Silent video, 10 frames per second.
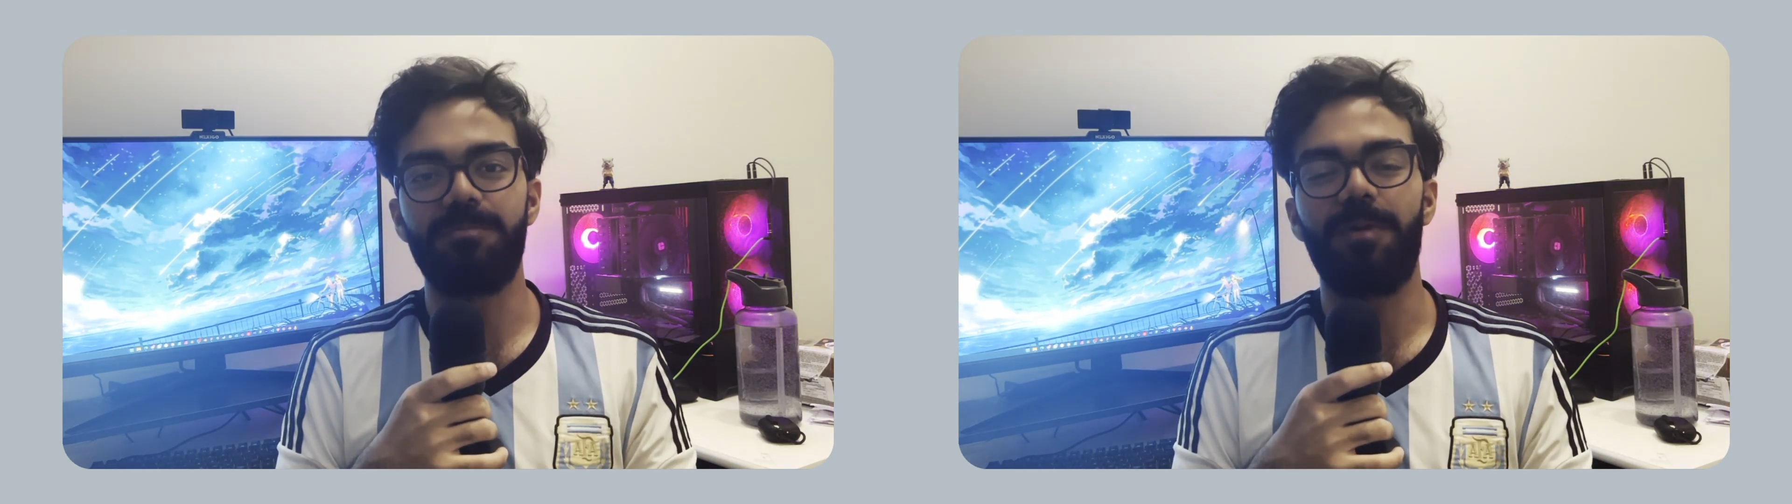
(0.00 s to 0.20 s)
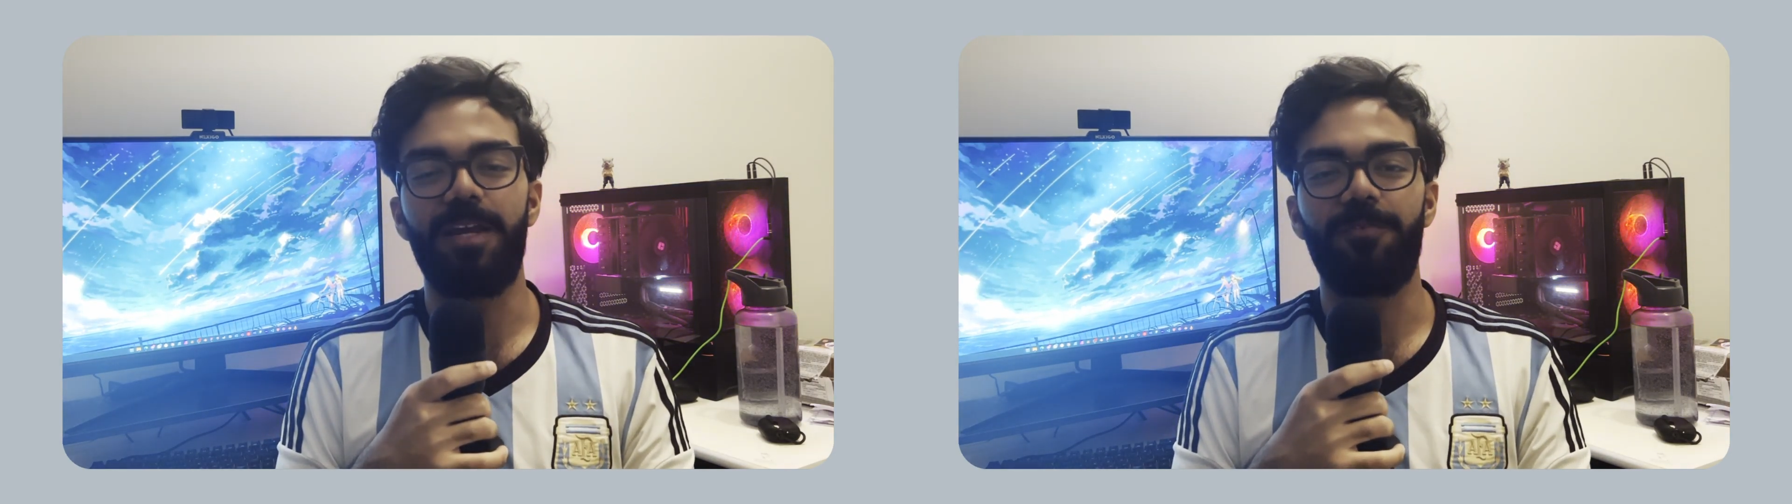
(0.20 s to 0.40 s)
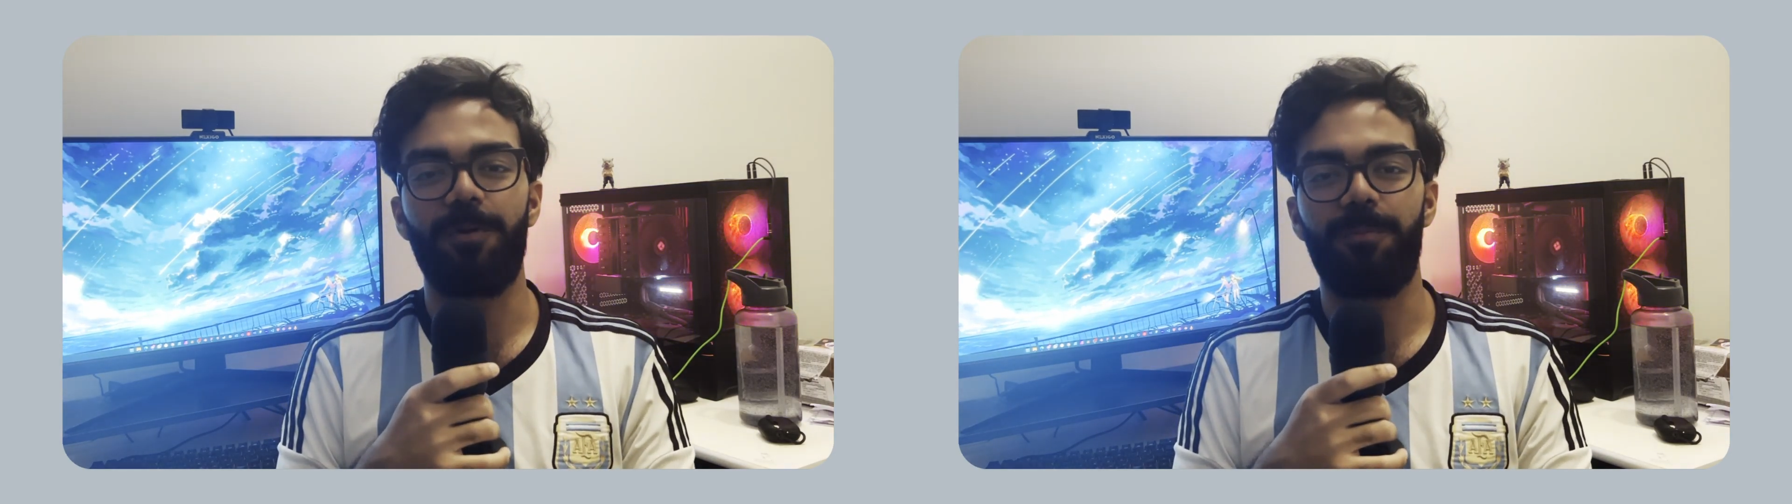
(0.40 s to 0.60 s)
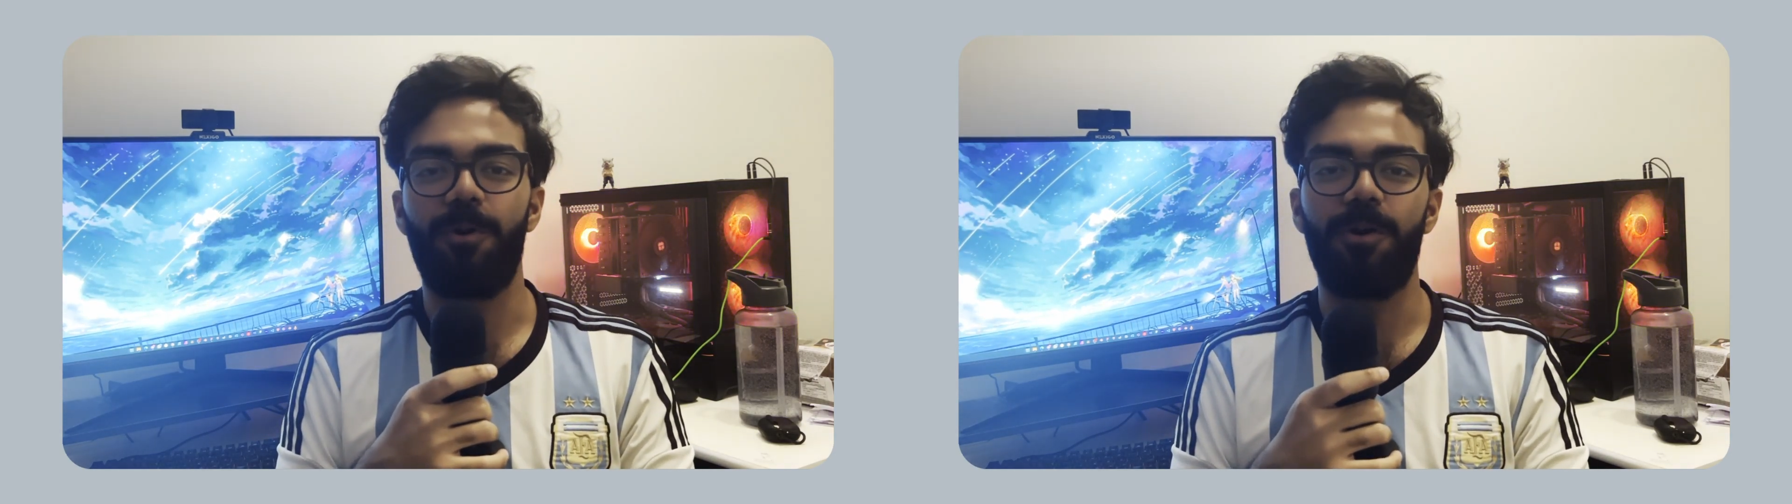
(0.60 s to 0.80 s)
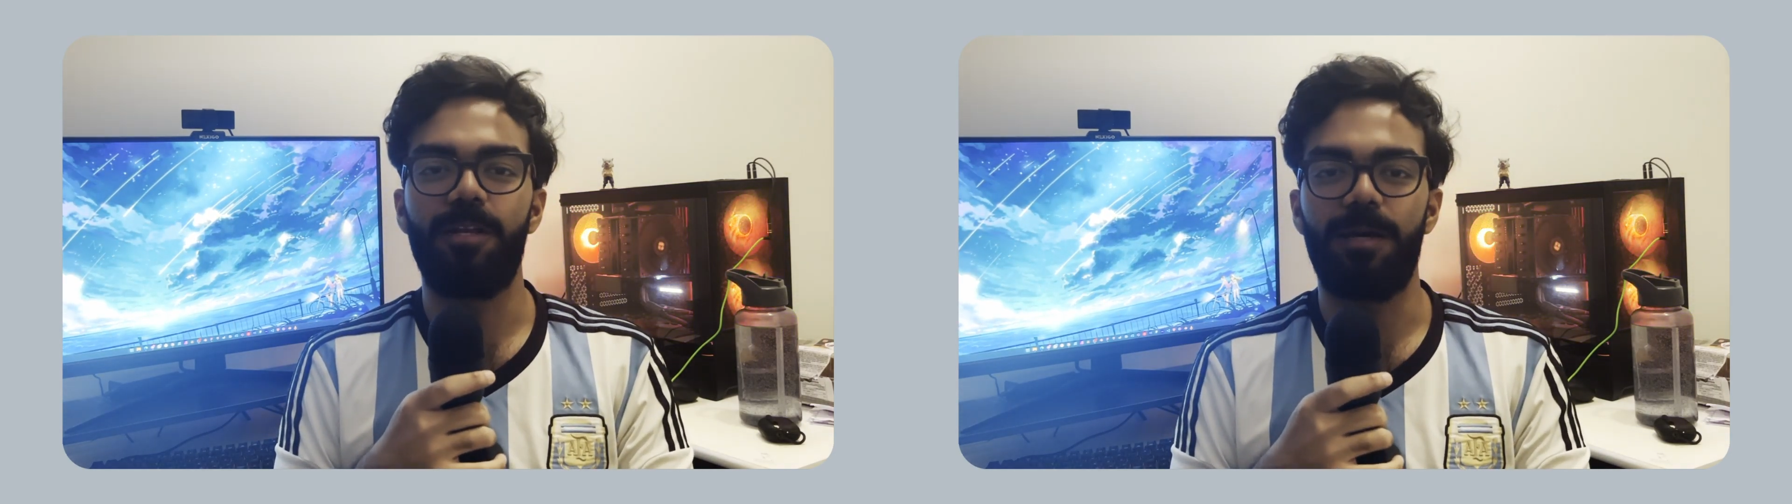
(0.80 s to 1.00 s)
made for
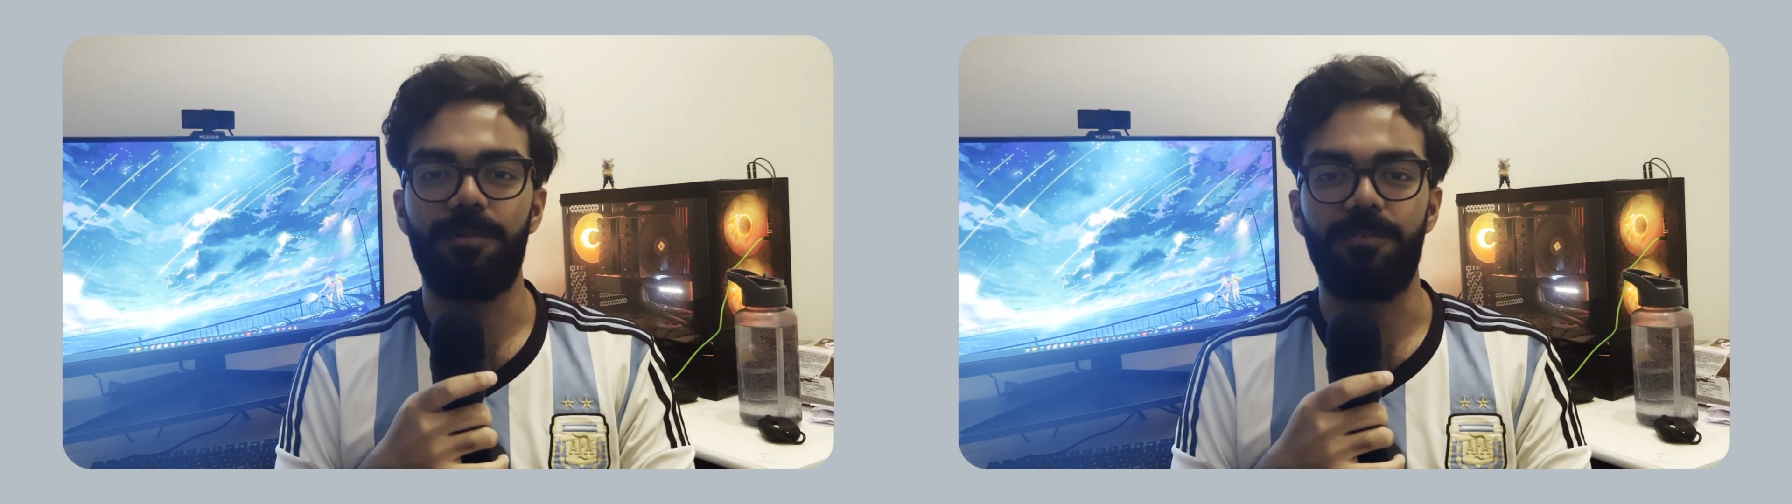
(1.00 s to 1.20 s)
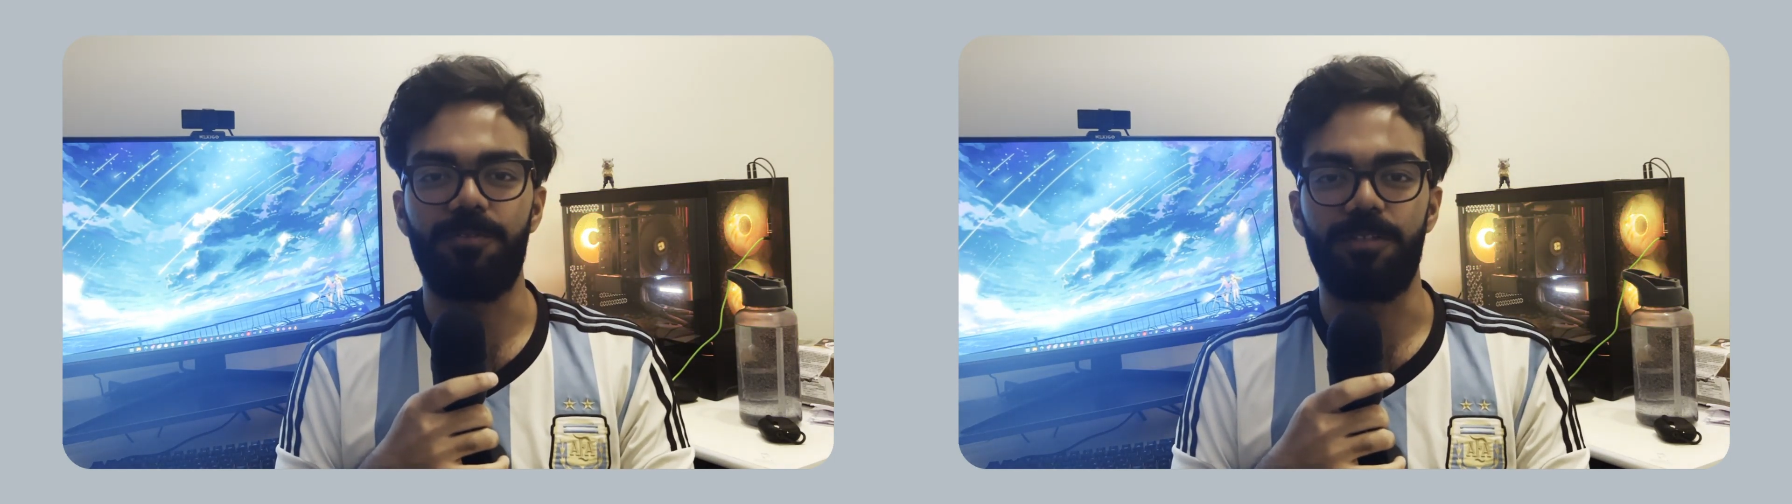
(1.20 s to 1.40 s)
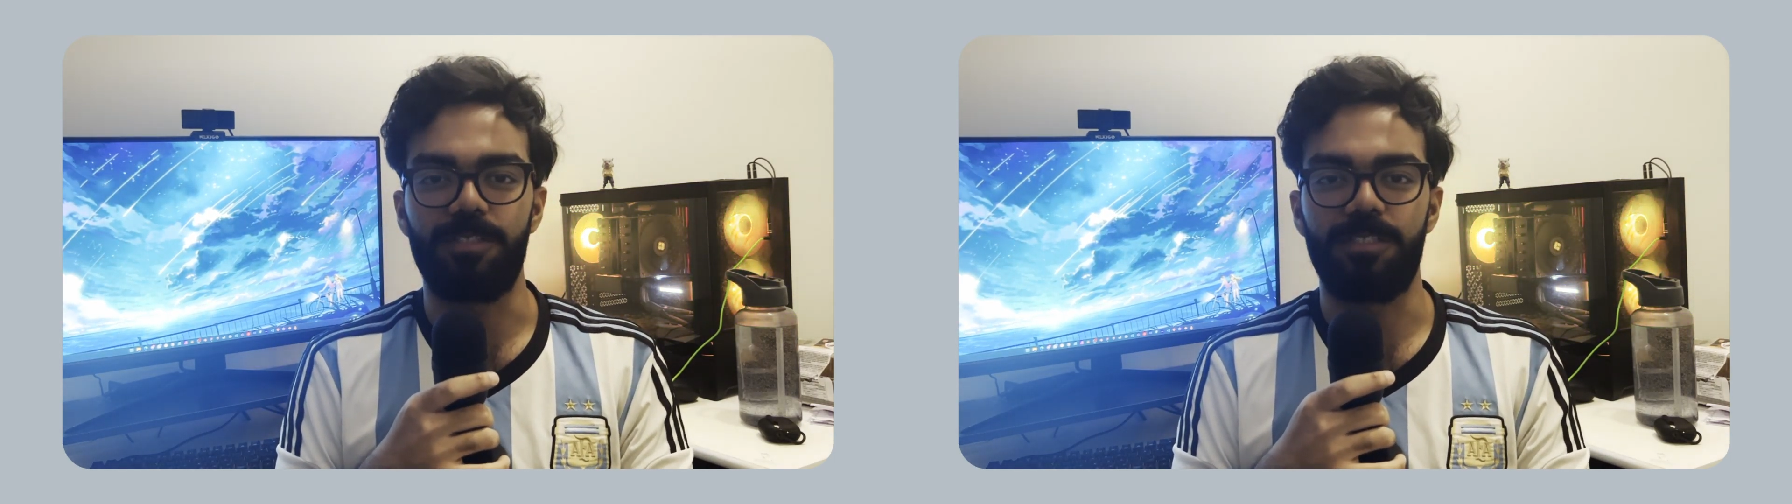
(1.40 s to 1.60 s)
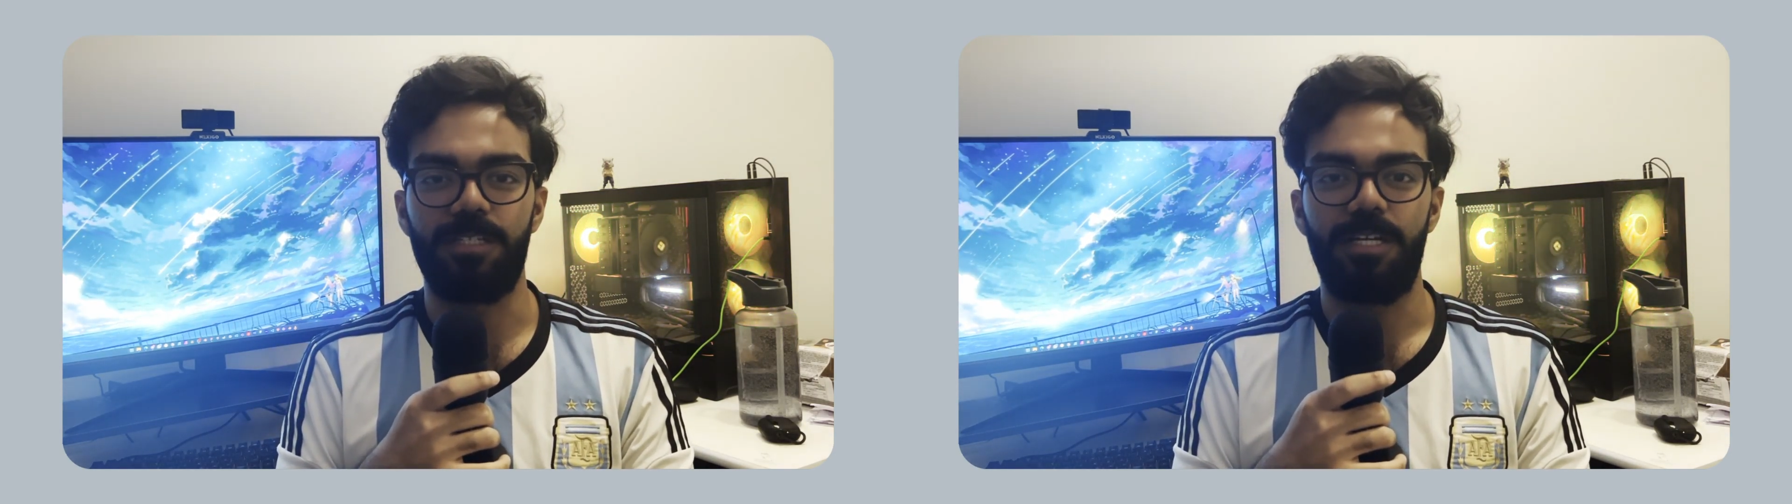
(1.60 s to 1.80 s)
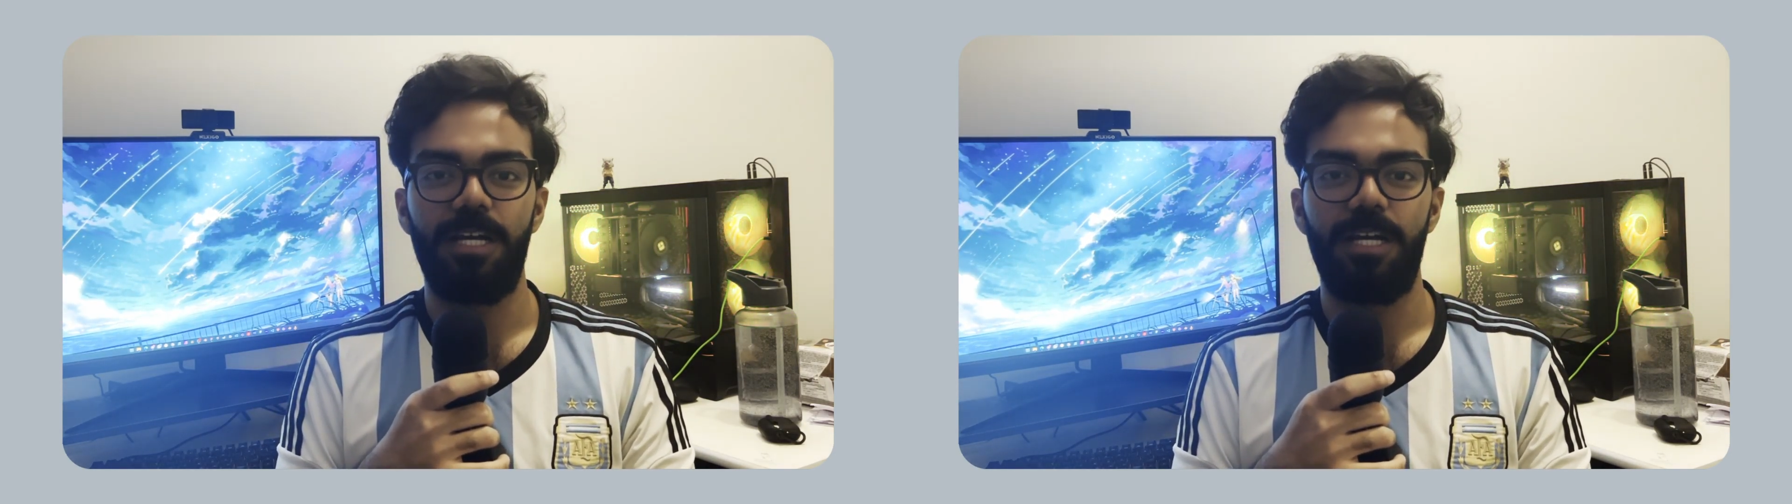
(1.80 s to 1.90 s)
prototyping first.